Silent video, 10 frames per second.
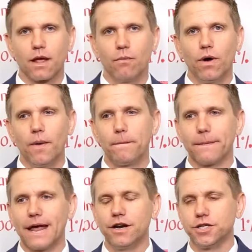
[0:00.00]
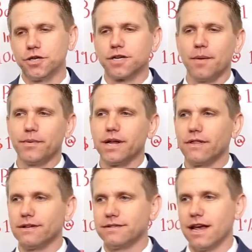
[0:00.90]
well, that insurance company,
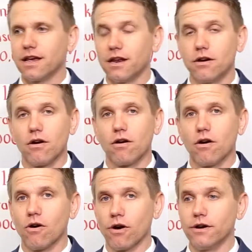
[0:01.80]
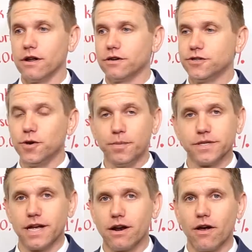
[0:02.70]
let's say, can earn
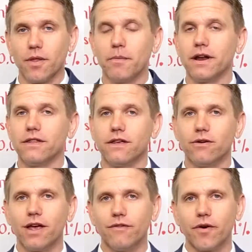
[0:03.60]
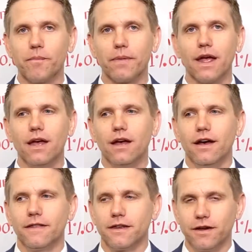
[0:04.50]
2% on the money that you give them.
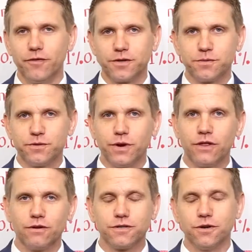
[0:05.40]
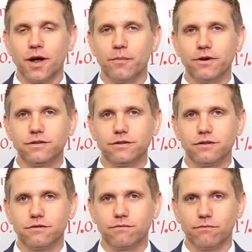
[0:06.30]
The difference between those two numbers,
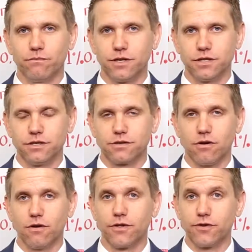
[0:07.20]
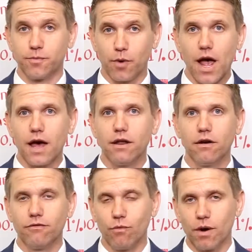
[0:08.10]
which is called the spread
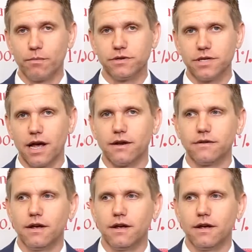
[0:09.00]
of 1%,